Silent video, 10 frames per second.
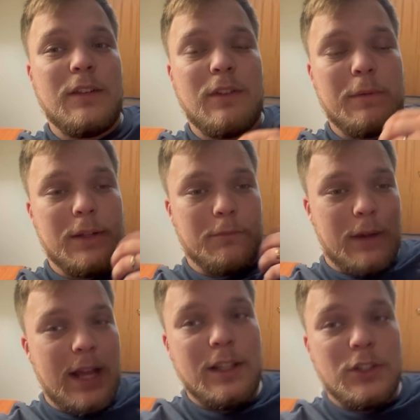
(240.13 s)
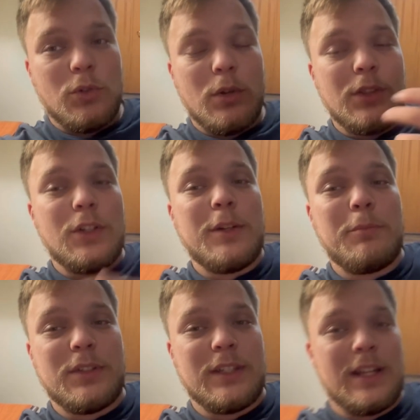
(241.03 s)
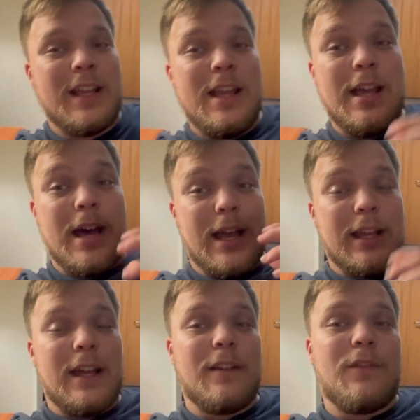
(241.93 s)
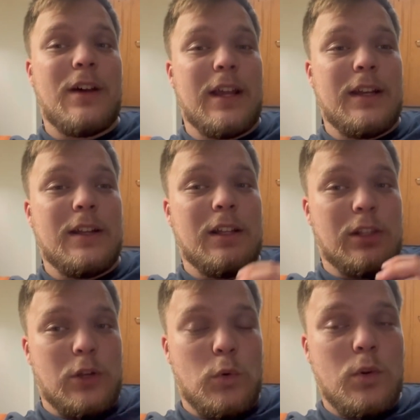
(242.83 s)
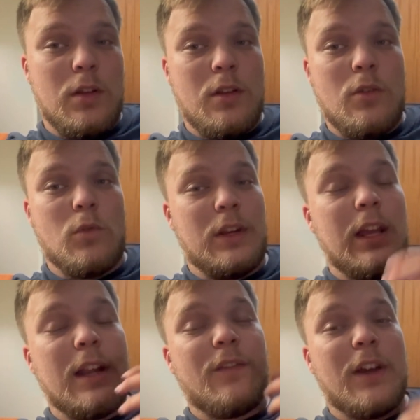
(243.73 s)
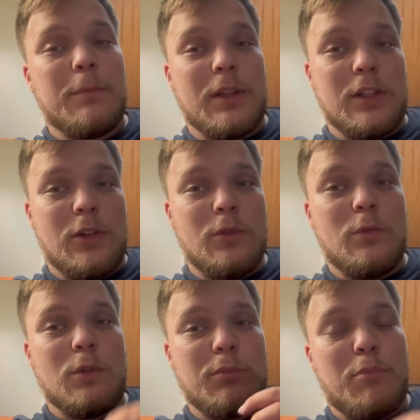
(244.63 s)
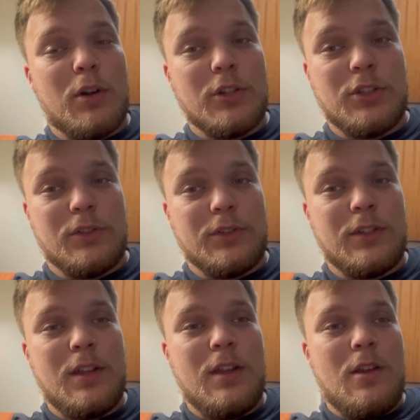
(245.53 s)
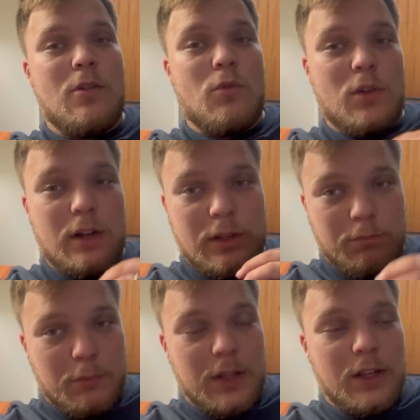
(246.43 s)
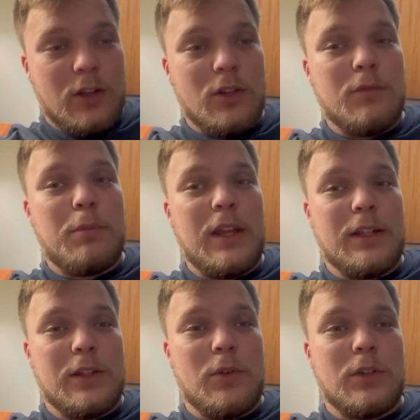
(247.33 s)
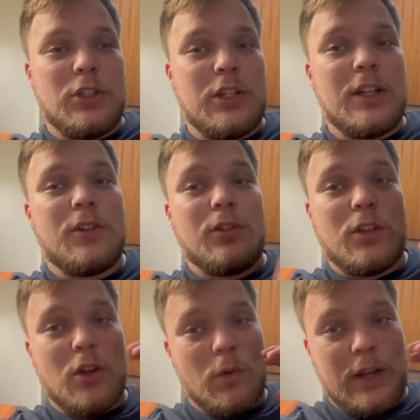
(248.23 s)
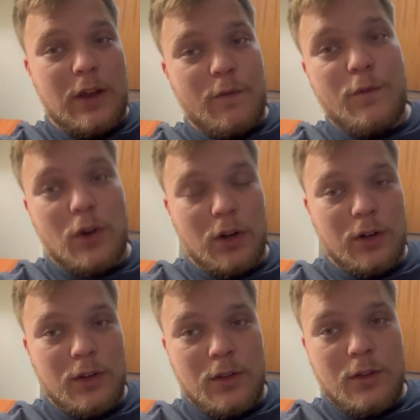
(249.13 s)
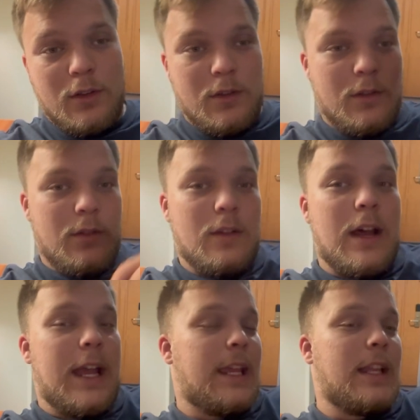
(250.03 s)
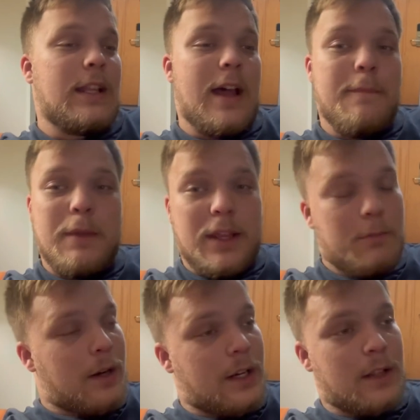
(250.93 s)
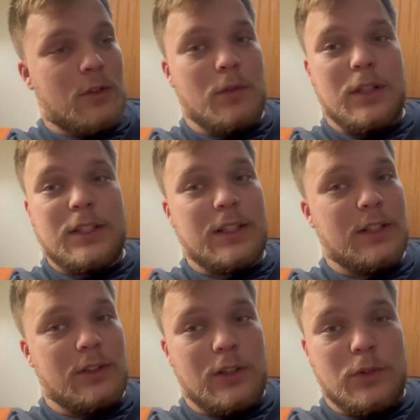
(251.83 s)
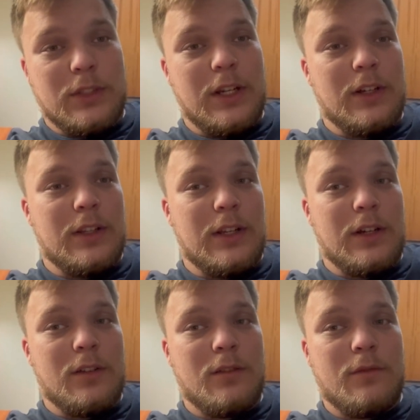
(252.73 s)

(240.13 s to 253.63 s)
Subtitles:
if I'm on mileage or on 30%, I gotta find a load, or he gotta find me a load with partials, or a big, good paying load in general going out far. I cannot make money doing these little loads here and there.